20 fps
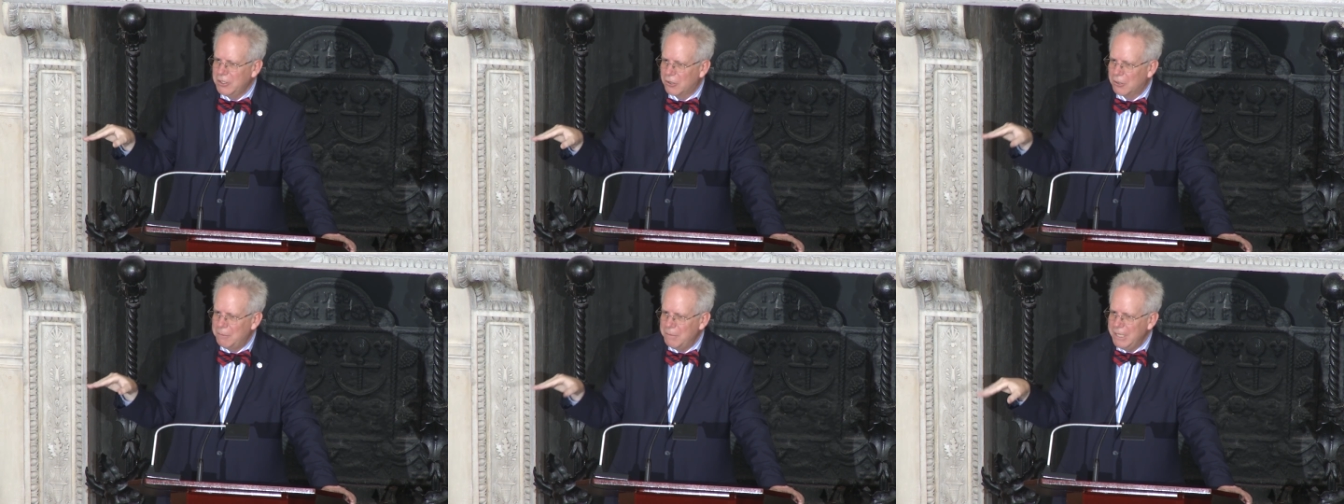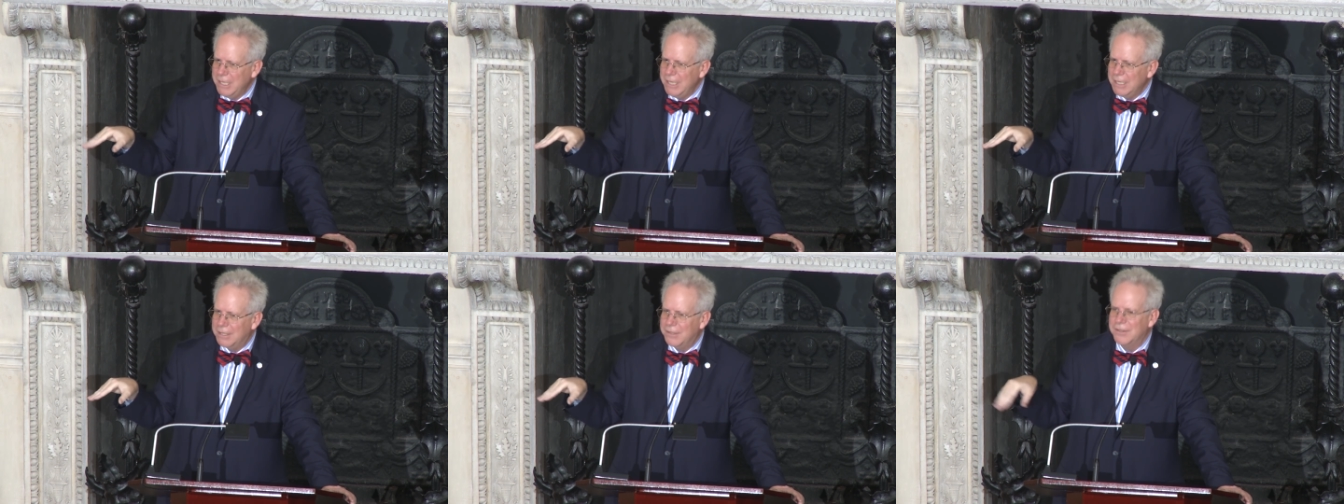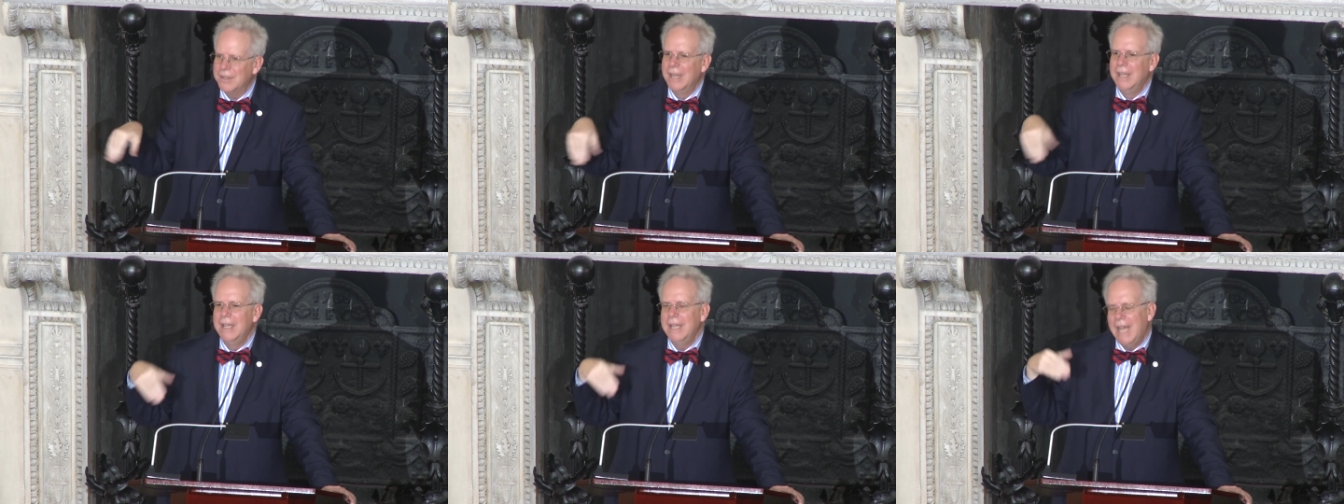
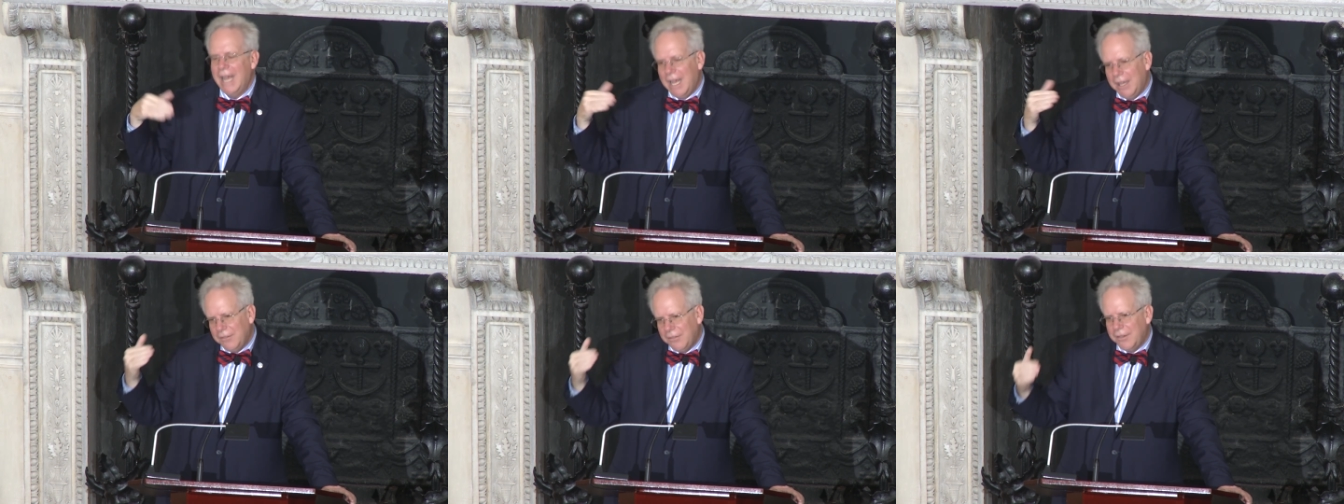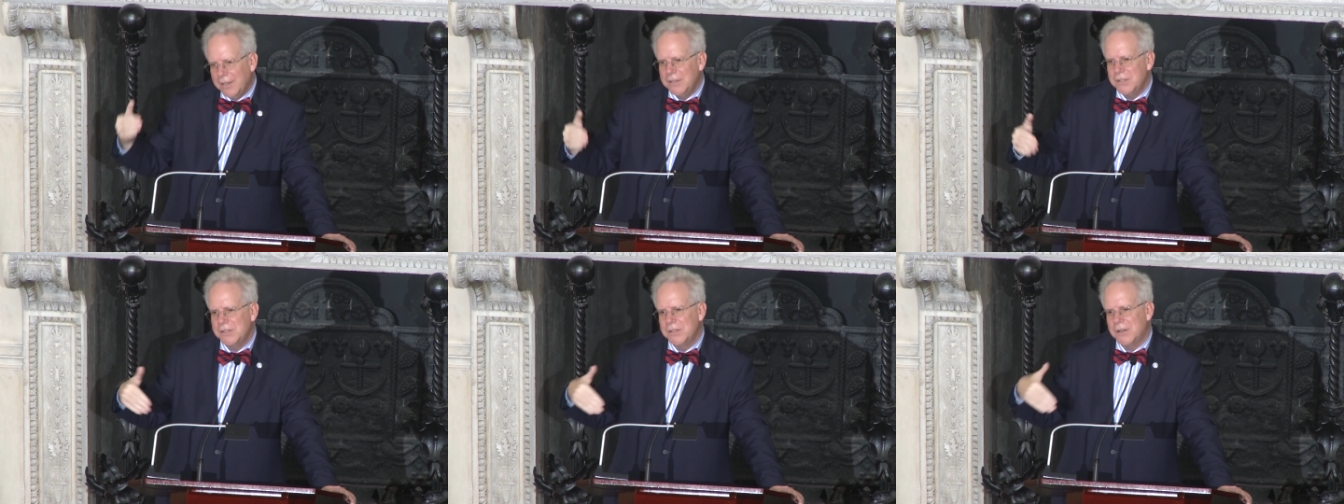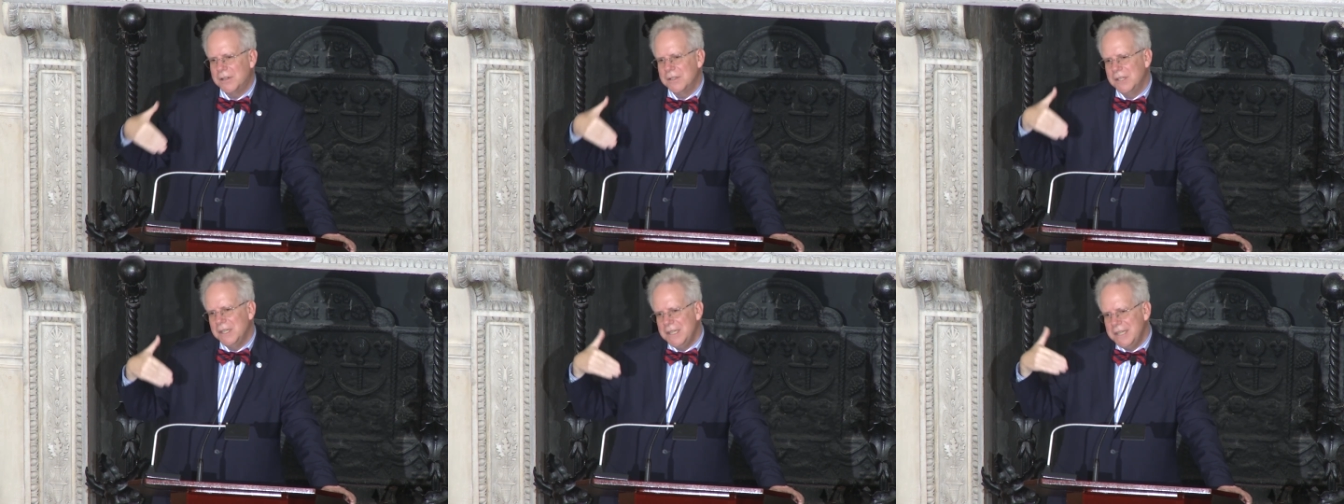Europeans, as they
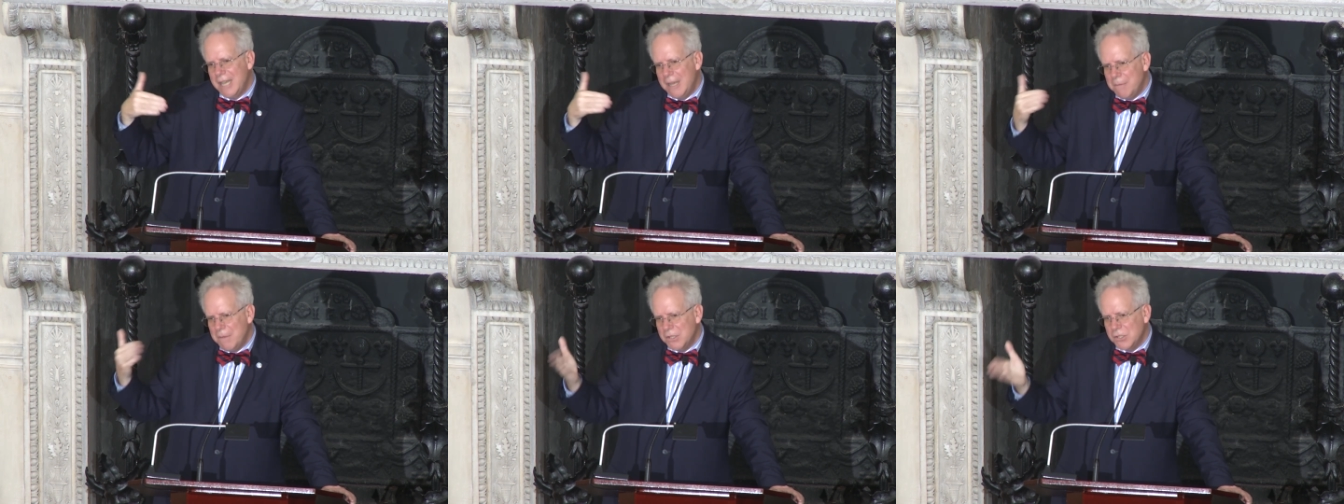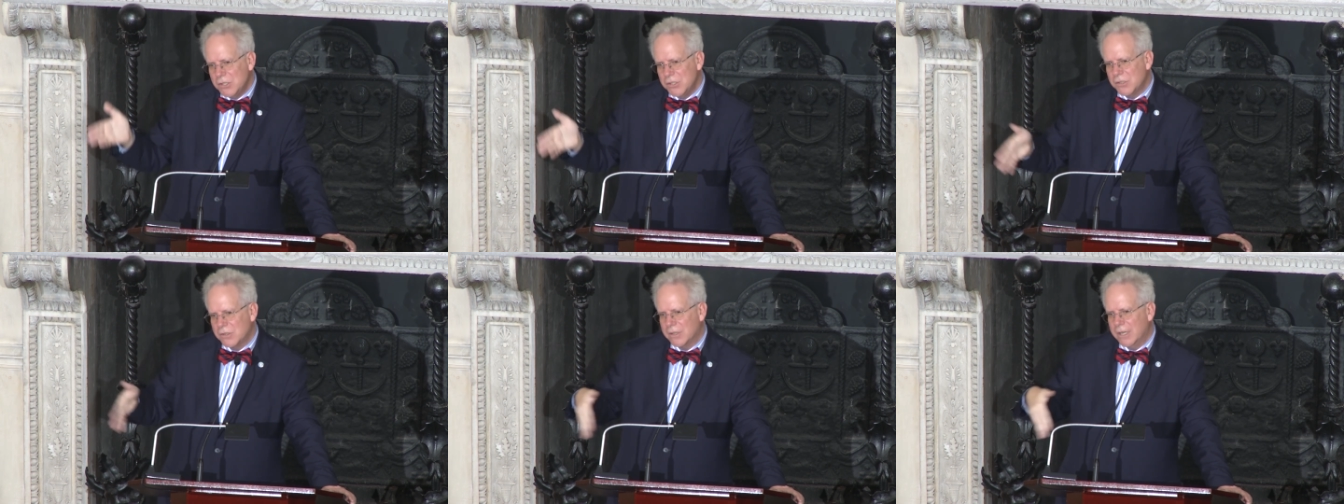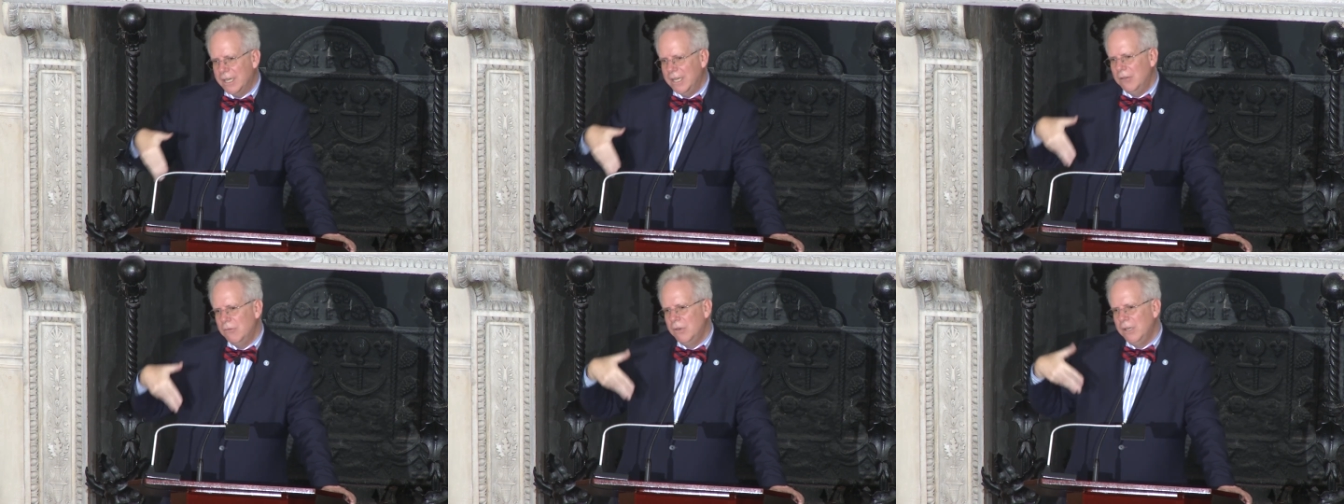start to demonstrate